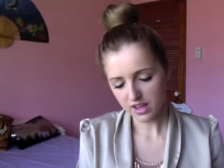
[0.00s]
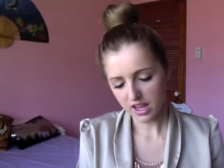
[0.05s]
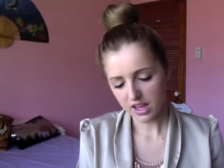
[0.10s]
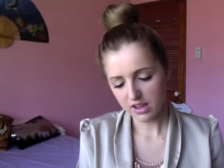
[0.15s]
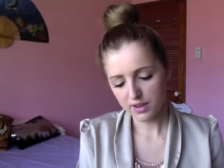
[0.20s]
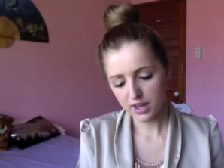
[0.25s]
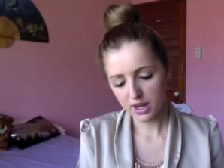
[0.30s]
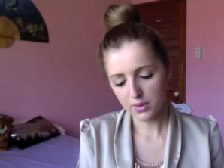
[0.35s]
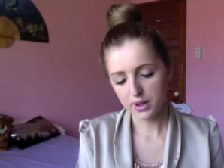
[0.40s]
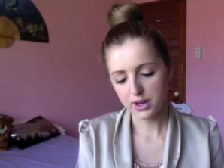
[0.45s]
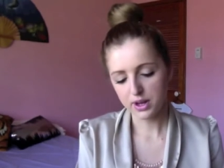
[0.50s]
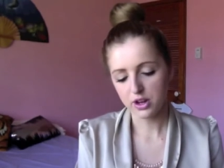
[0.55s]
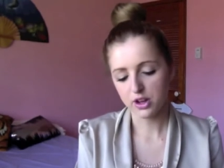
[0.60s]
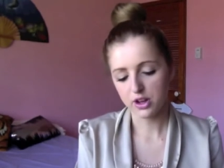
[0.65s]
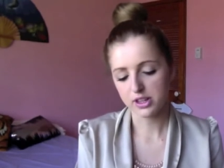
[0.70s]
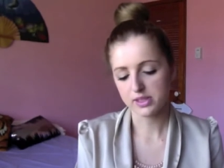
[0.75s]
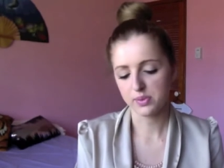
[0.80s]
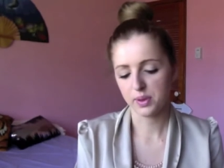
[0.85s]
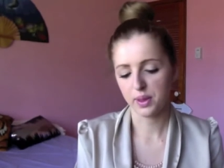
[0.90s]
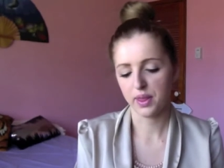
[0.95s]
if anyone
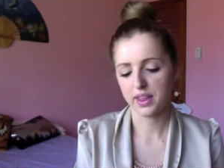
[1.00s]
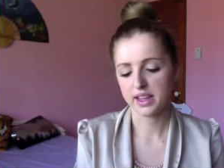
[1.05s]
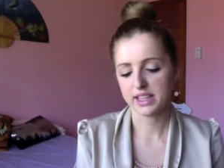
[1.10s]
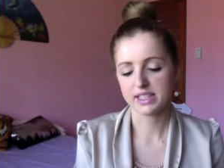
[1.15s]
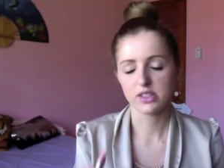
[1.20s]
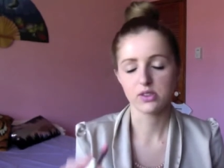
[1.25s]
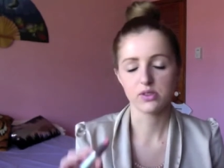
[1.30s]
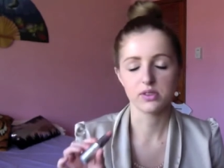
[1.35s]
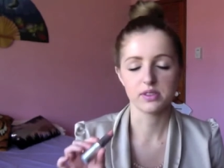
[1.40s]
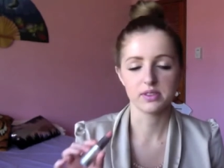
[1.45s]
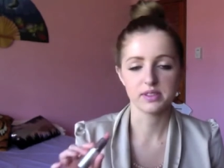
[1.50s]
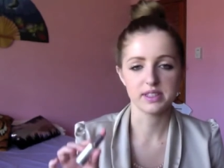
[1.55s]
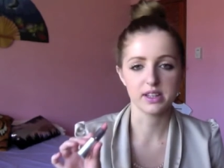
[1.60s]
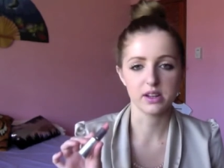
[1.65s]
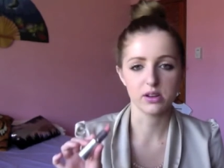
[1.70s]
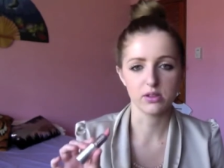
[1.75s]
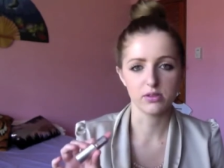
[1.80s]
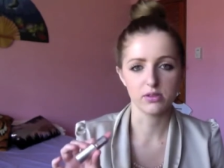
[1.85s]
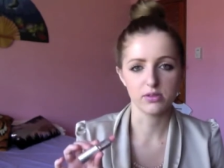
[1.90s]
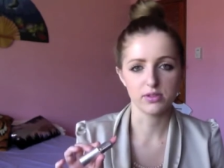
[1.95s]
knows whether they still
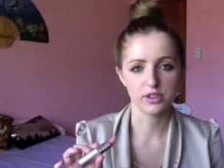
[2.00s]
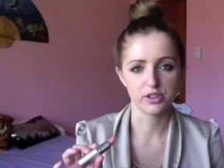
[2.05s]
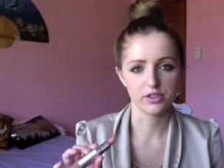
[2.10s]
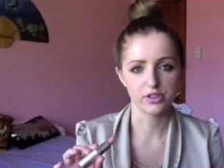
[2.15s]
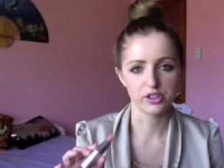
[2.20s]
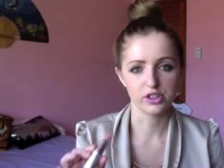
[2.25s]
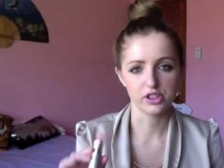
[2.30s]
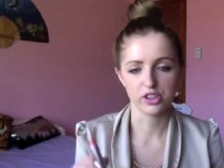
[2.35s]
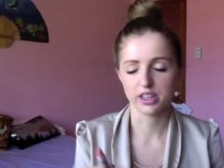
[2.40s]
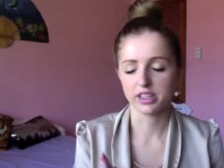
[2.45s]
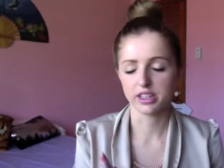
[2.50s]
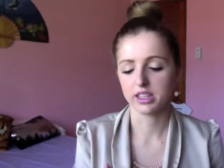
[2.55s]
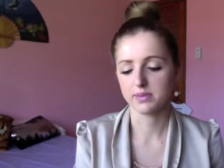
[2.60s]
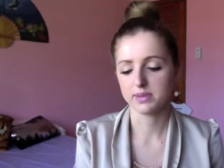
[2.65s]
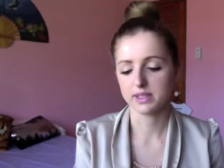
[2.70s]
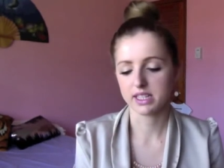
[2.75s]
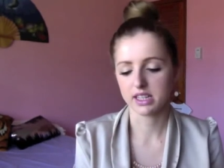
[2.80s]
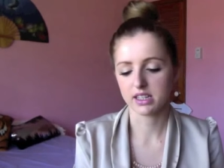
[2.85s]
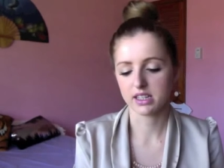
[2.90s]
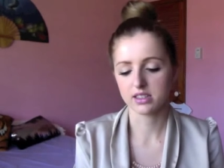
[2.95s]
sell the True Shine
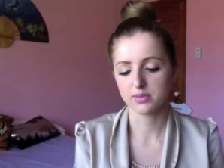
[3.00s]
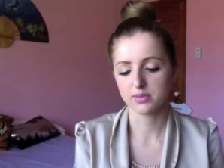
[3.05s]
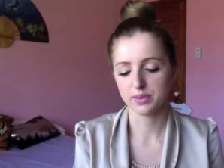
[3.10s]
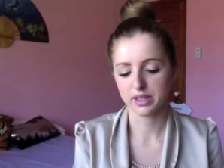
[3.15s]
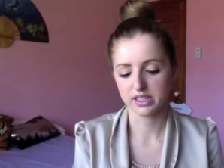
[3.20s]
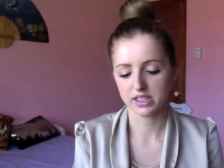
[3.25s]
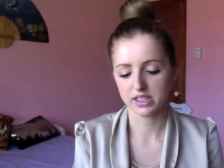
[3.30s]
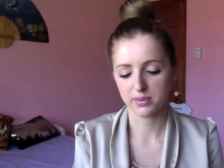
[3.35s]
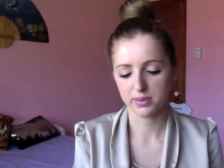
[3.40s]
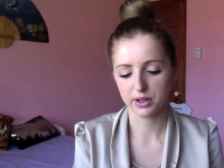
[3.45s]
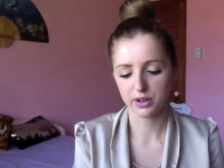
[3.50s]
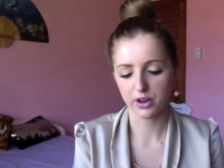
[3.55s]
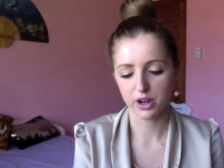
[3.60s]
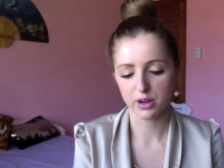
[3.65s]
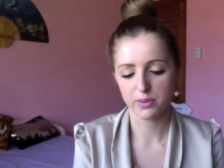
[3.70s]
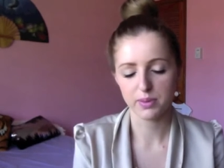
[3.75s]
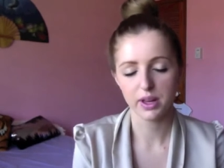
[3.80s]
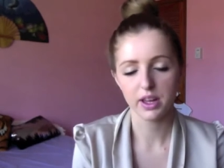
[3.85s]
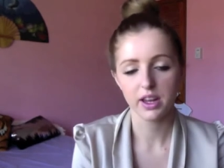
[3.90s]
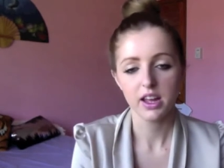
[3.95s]
lipsticks please let me know
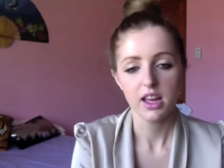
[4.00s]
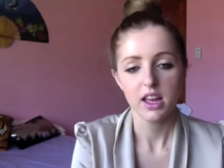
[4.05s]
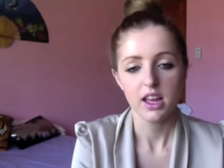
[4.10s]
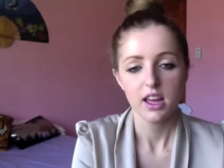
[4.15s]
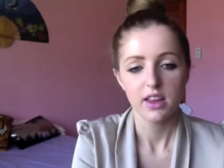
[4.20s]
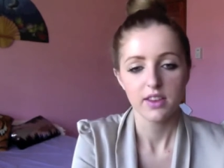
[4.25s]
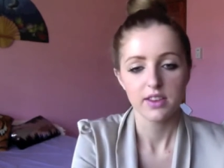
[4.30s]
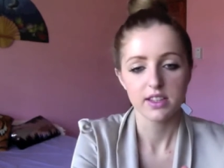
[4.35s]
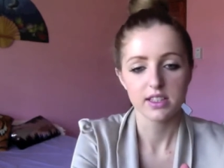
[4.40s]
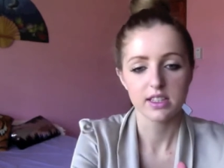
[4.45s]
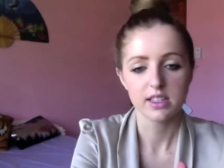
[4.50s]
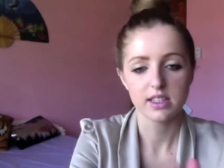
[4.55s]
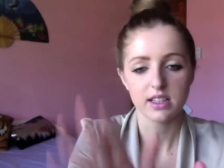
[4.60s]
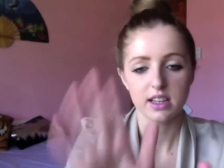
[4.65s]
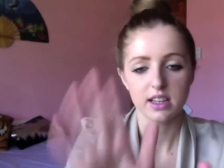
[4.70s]
but this is the